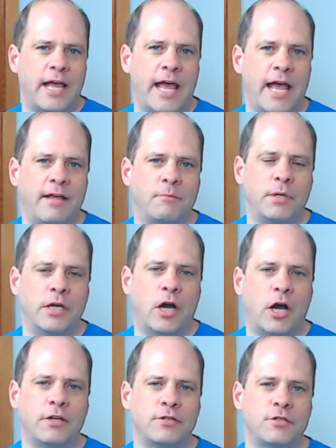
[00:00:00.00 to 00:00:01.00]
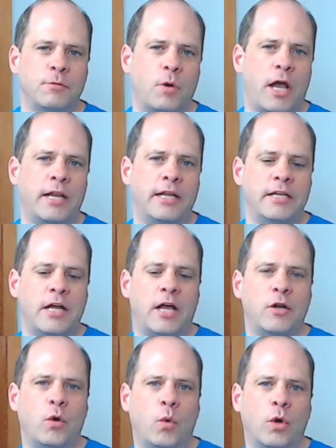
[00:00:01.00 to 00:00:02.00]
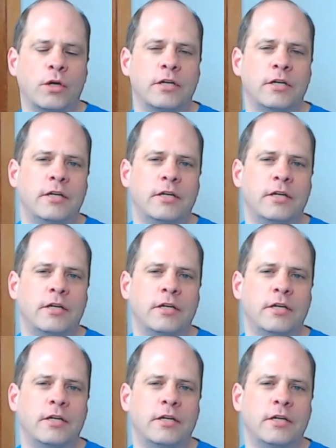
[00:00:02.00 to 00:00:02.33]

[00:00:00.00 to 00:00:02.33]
at beyondsobriety.org.